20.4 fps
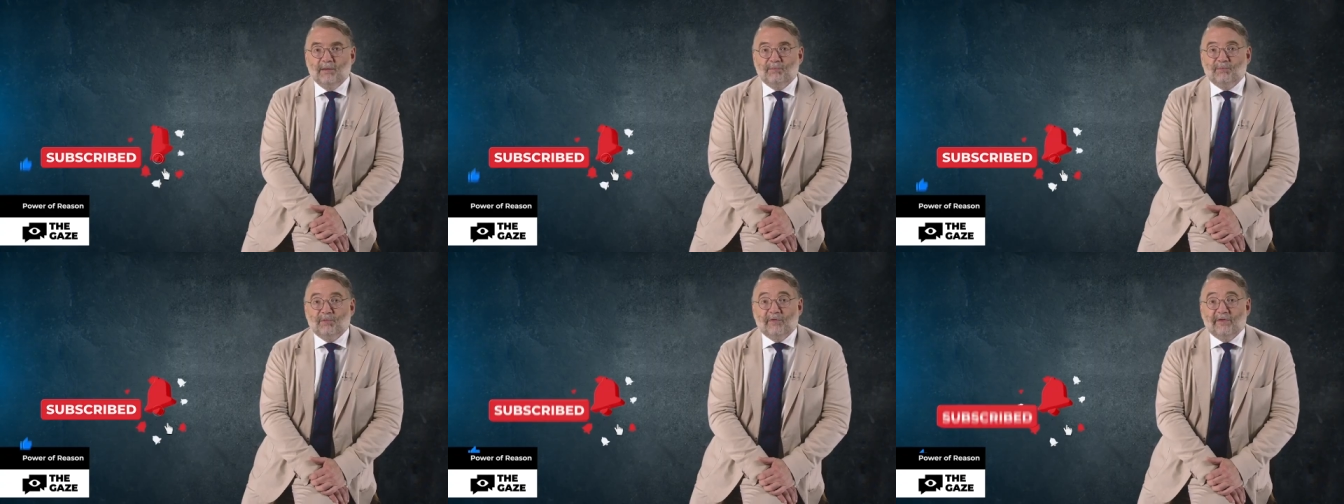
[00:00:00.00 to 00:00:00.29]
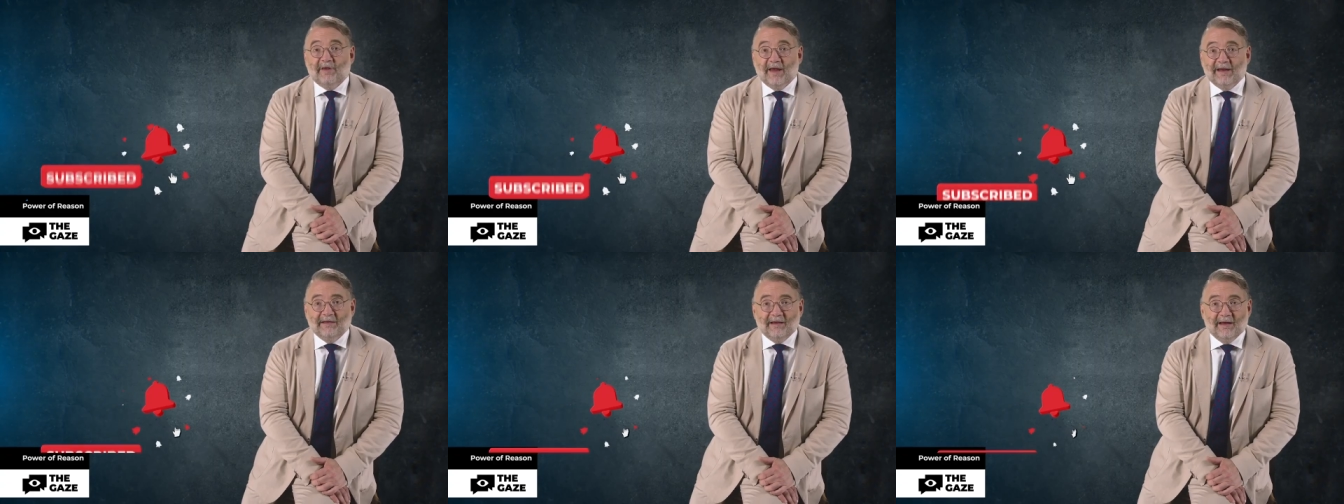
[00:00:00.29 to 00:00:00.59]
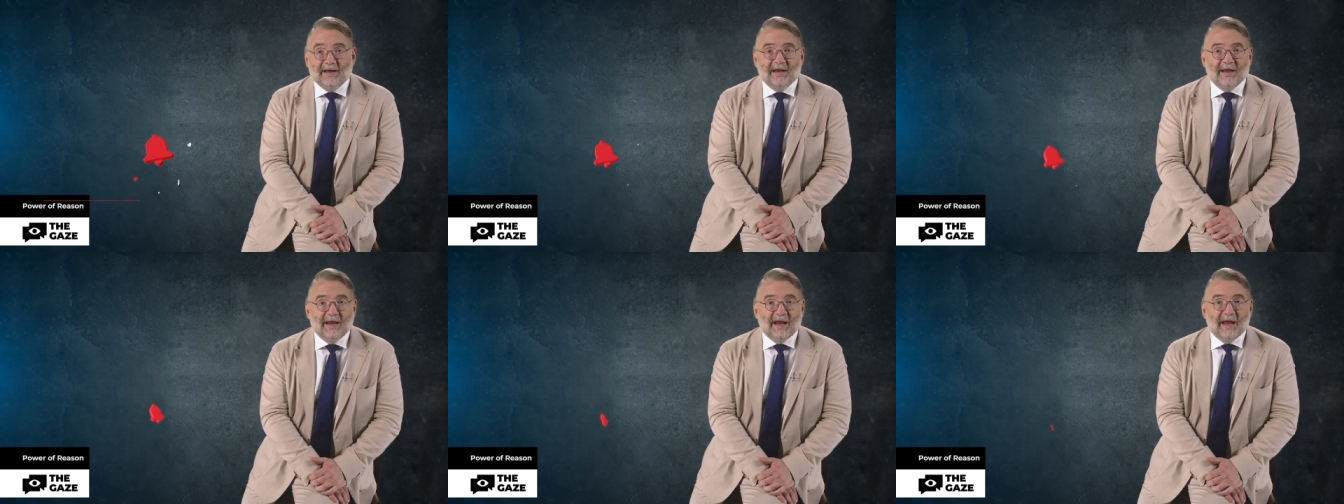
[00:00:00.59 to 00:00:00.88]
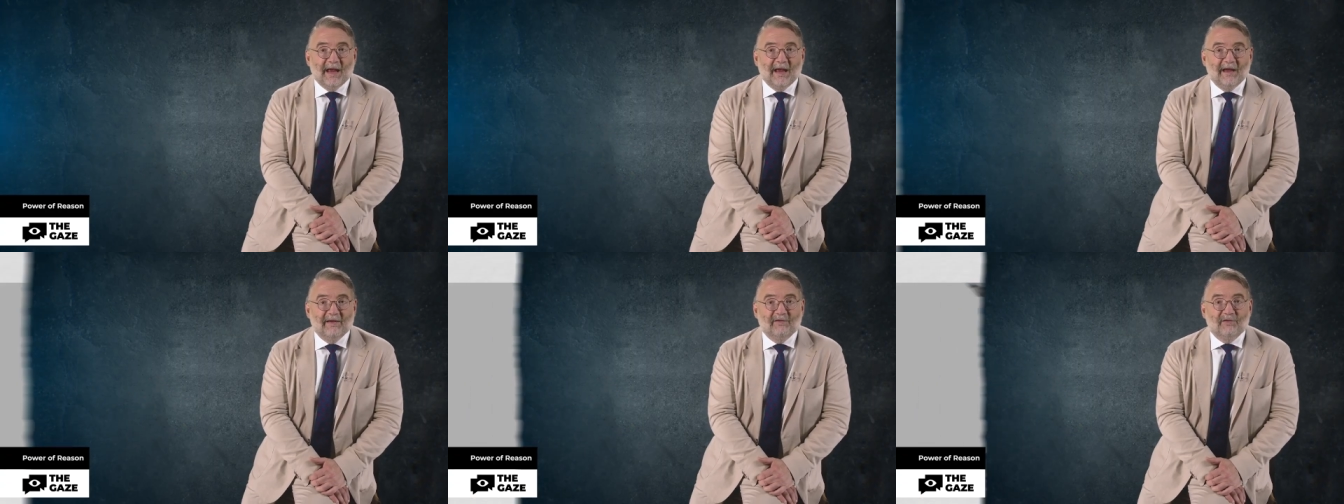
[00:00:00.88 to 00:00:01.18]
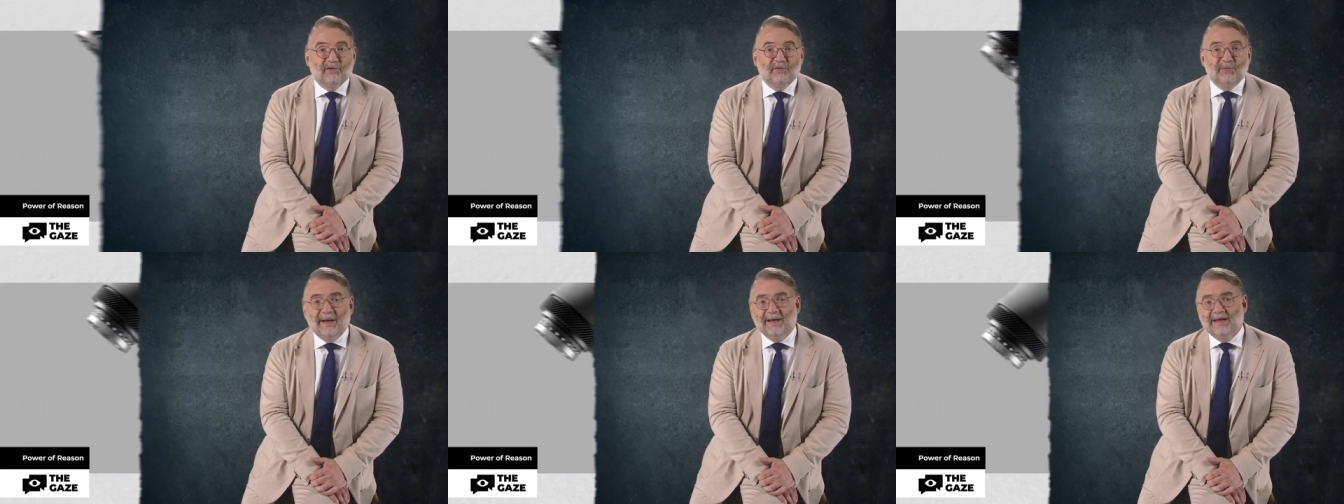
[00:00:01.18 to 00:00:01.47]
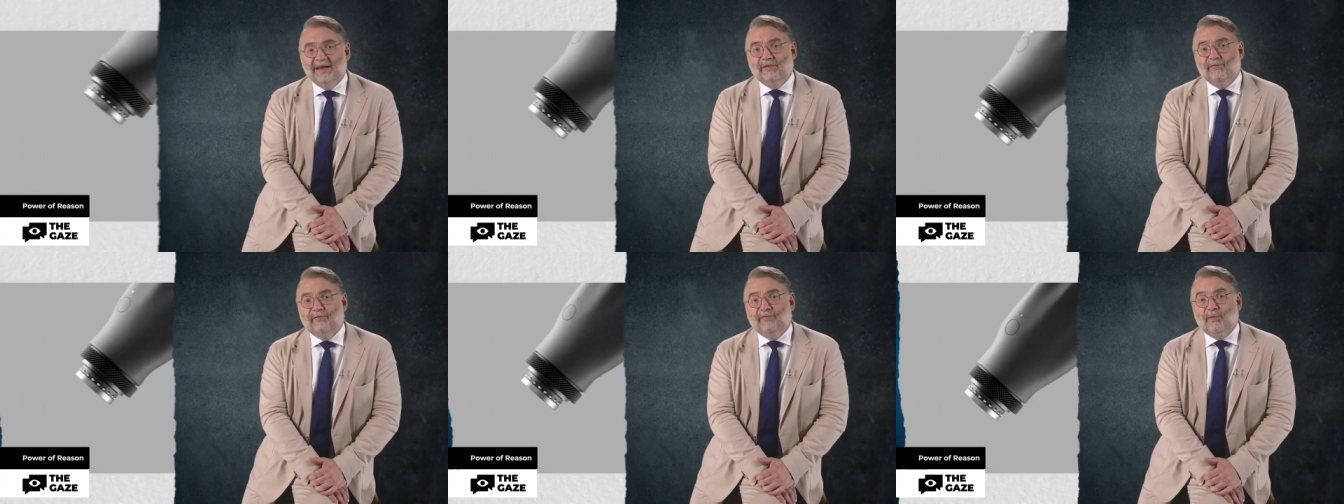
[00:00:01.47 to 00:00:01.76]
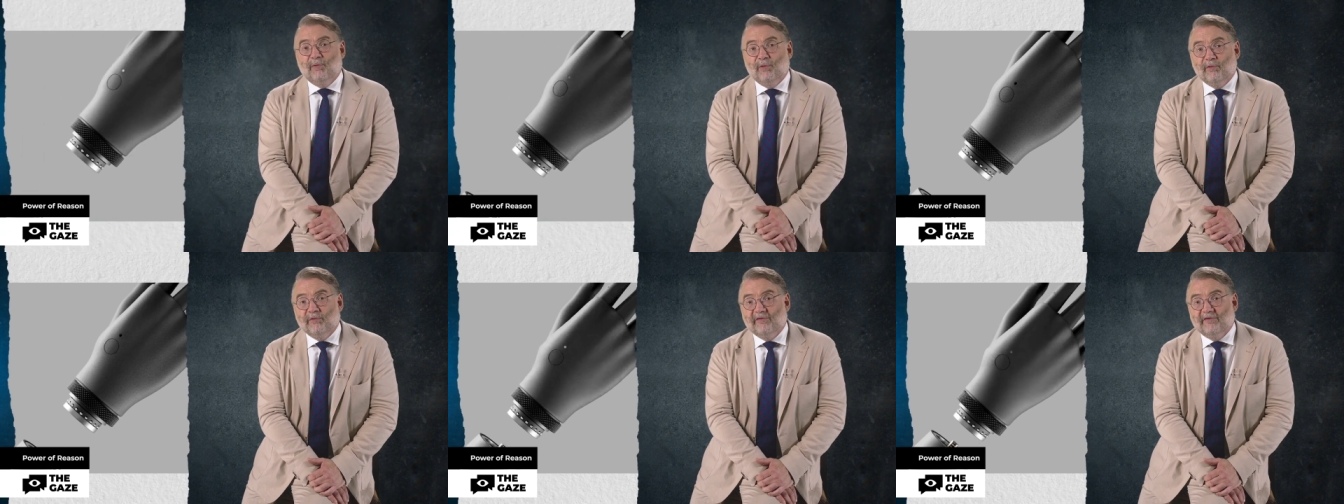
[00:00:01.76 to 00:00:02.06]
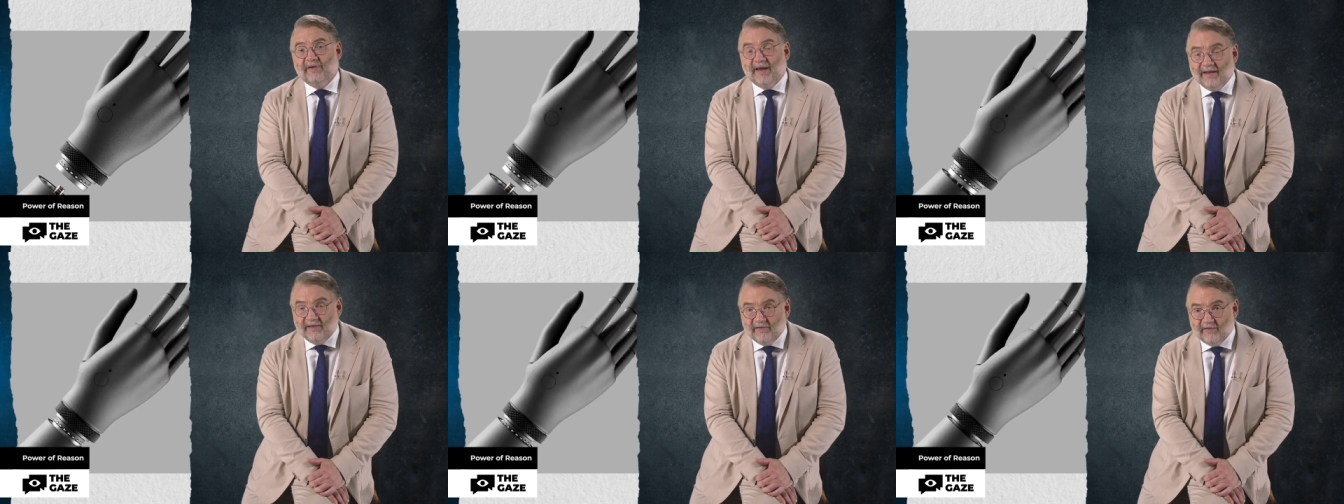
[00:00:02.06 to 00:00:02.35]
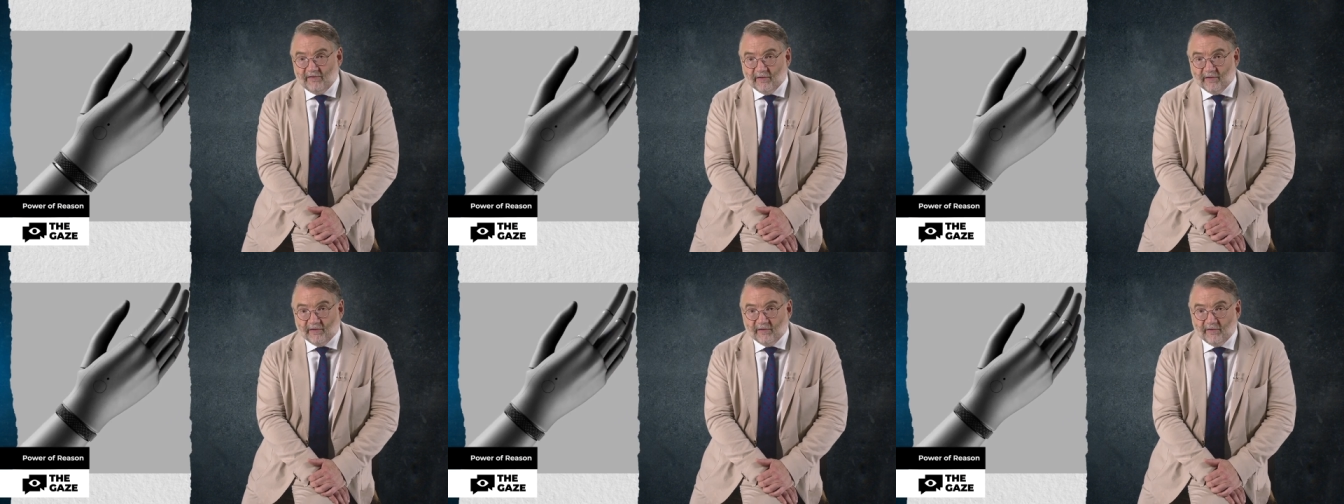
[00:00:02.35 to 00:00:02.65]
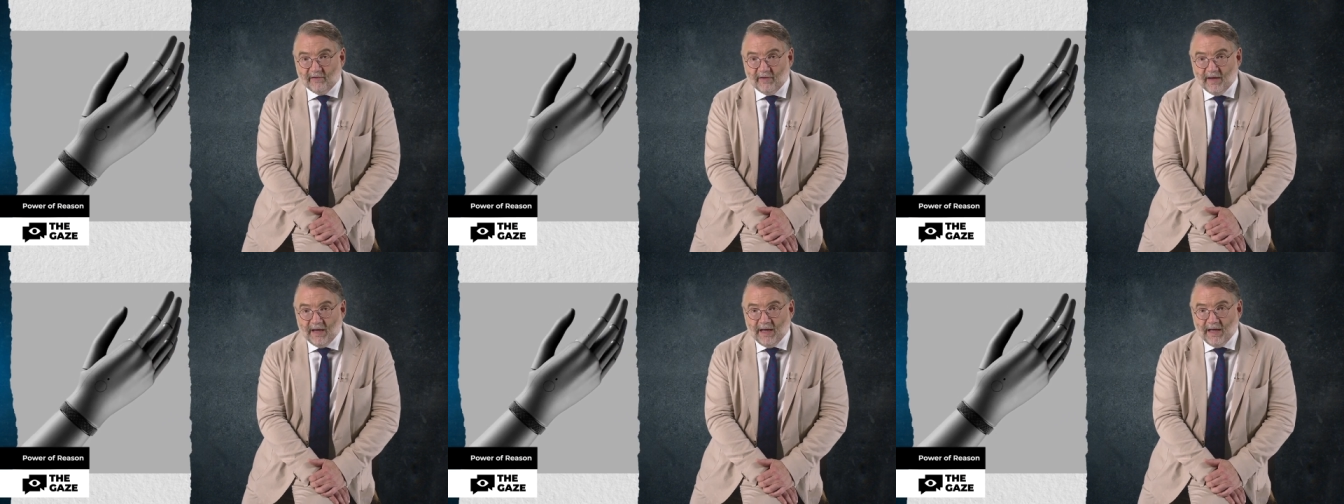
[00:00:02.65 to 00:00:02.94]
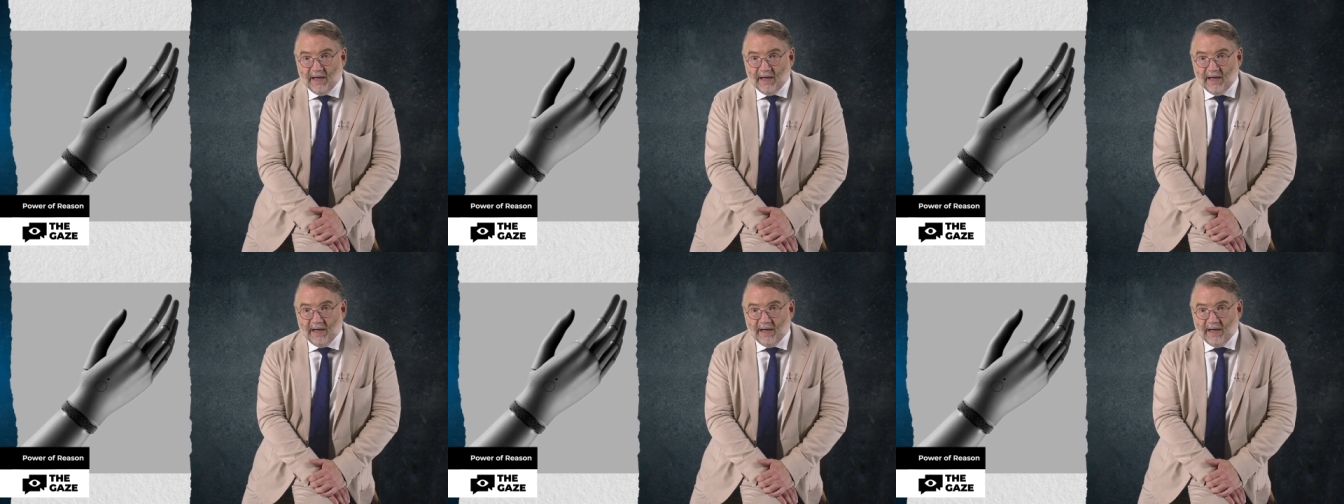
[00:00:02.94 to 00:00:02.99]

The prosthetic has 24 sensors